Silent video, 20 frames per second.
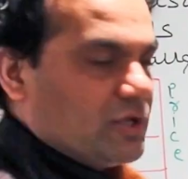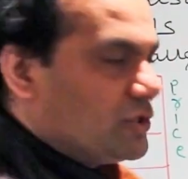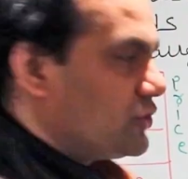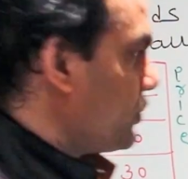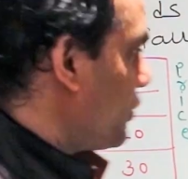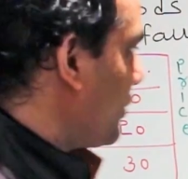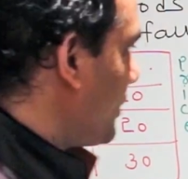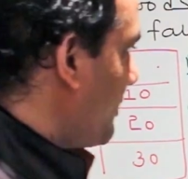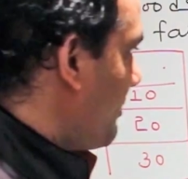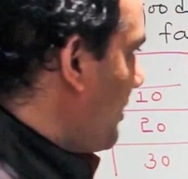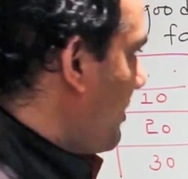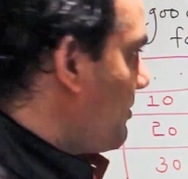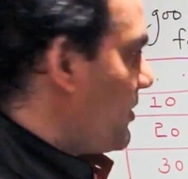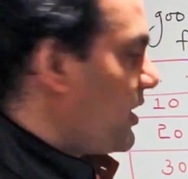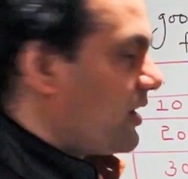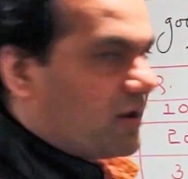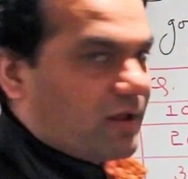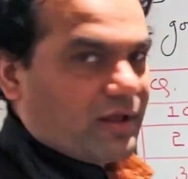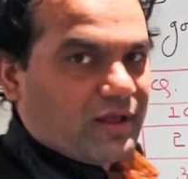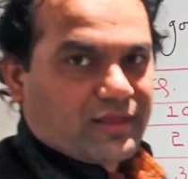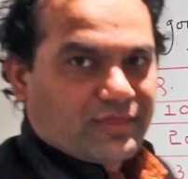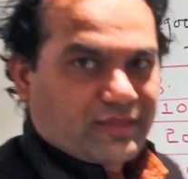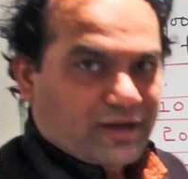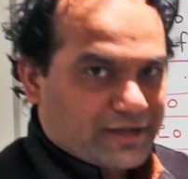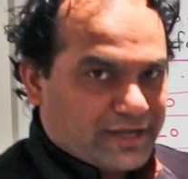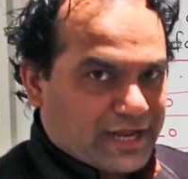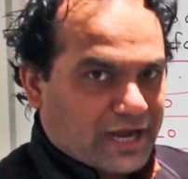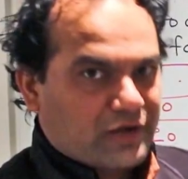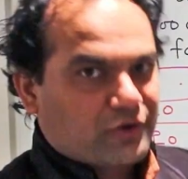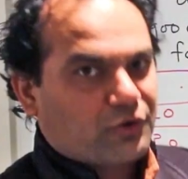So remember,
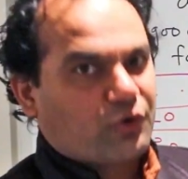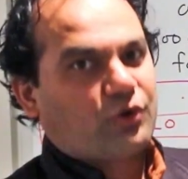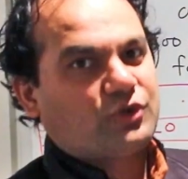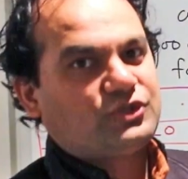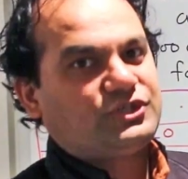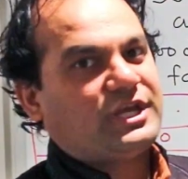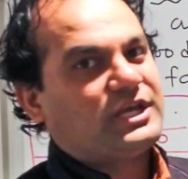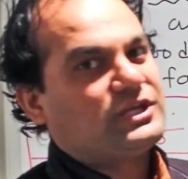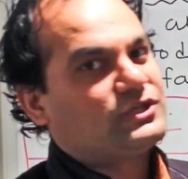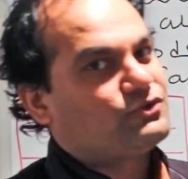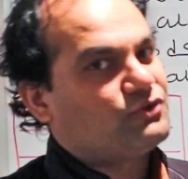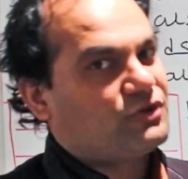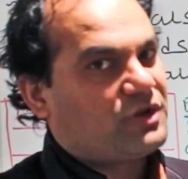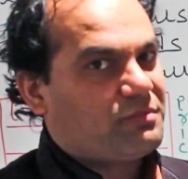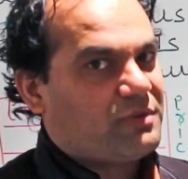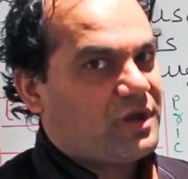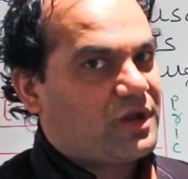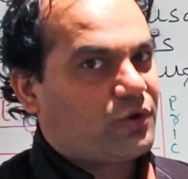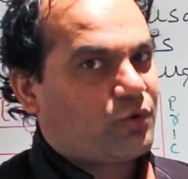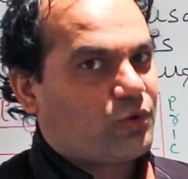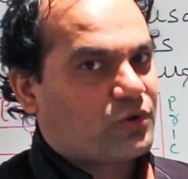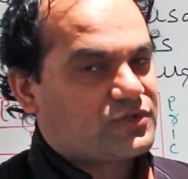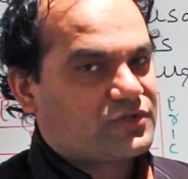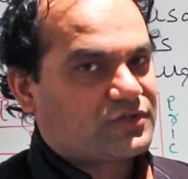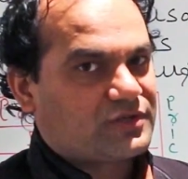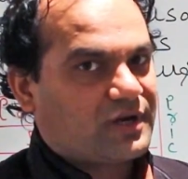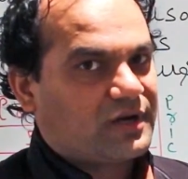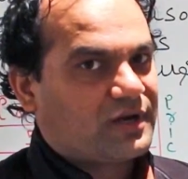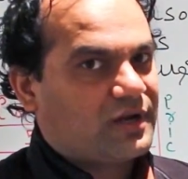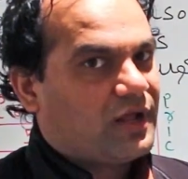the technology has to remain
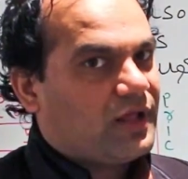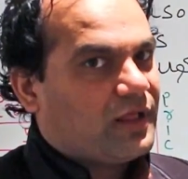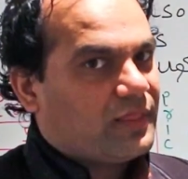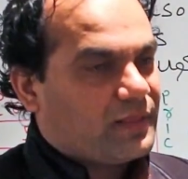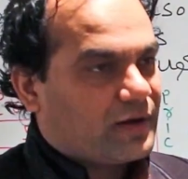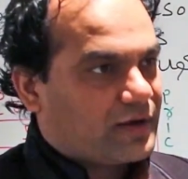constant.